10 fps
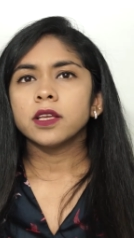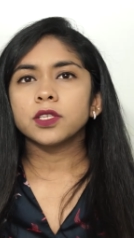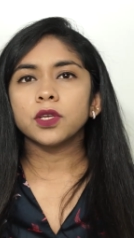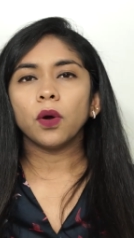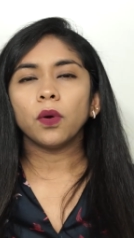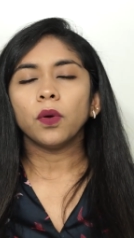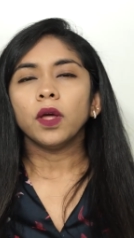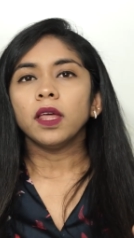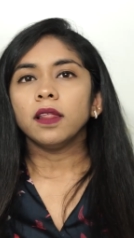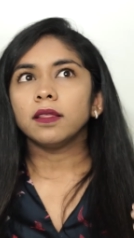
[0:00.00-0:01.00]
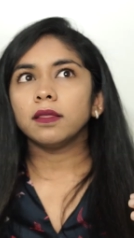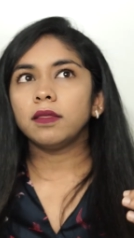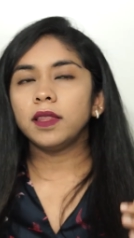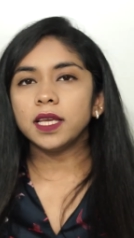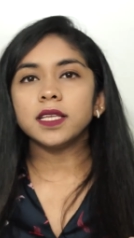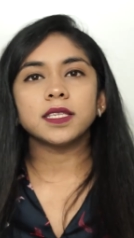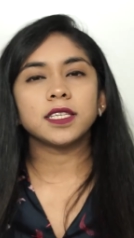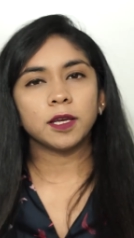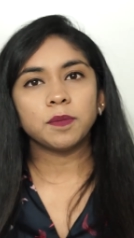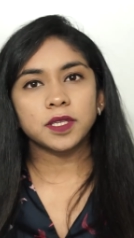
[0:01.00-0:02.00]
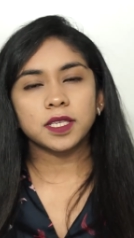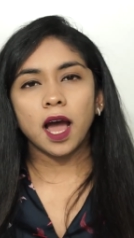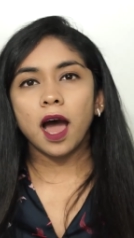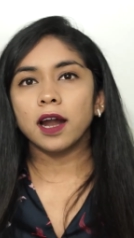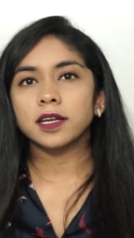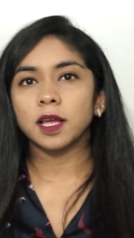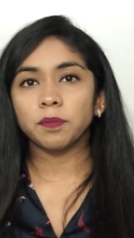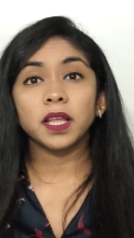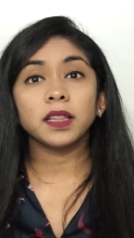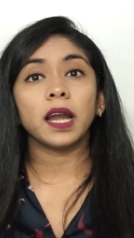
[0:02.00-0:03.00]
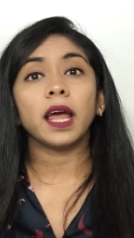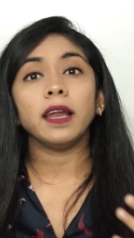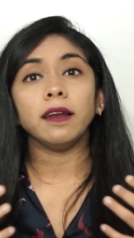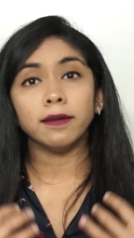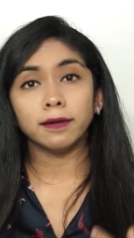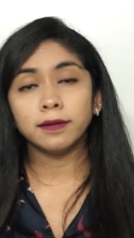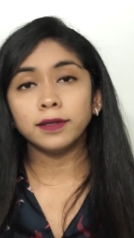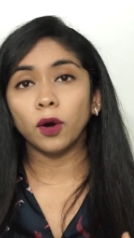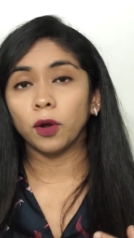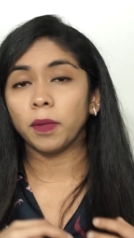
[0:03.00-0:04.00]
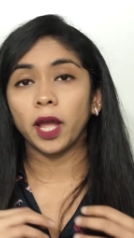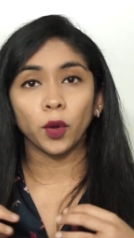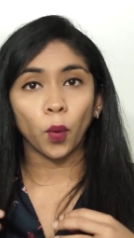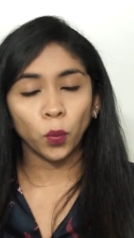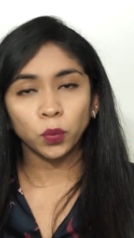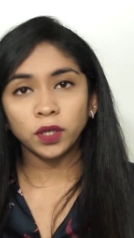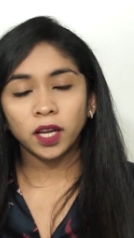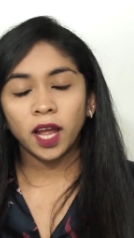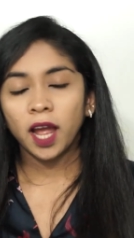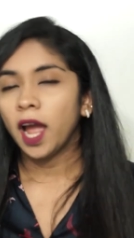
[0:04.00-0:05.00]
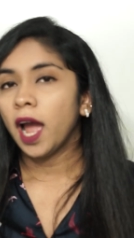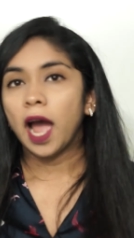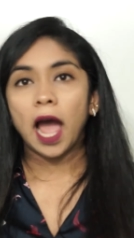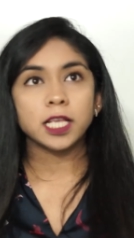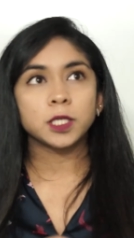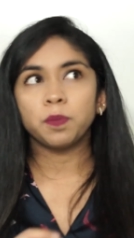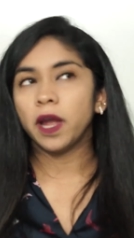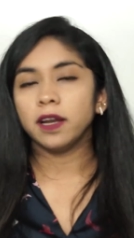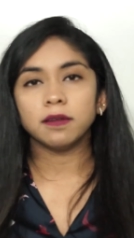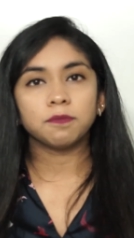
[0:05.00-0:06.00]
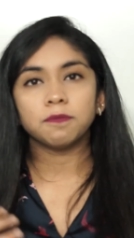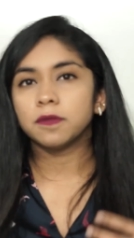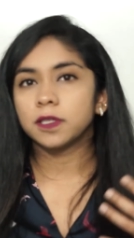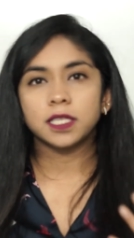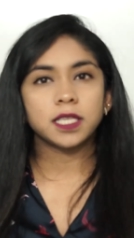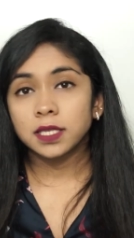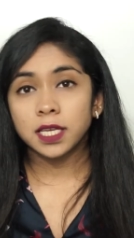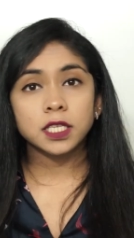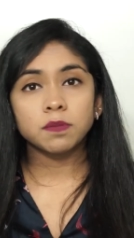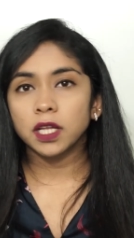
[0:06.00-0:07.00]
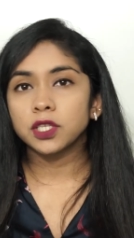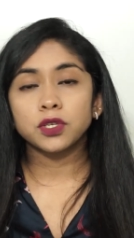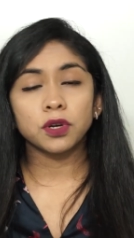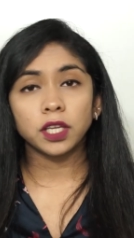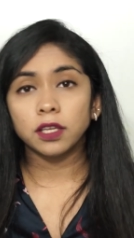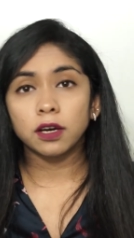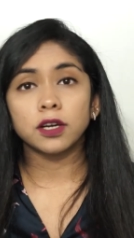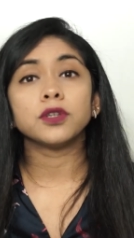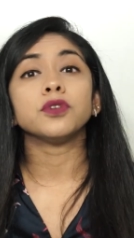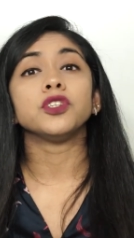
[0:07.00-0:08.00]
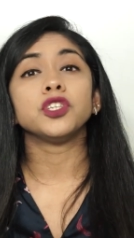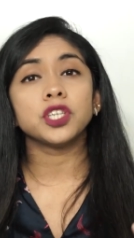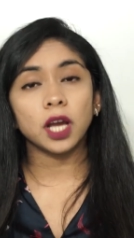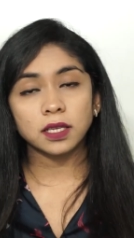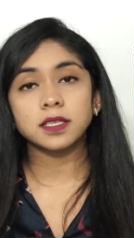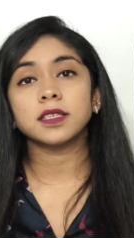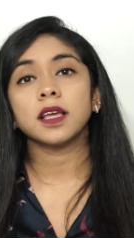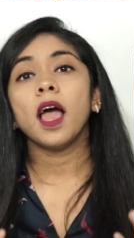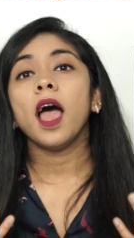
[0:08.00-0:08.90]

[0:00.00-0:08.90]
so these tips are something that i learned on my own i spent six months to a year to just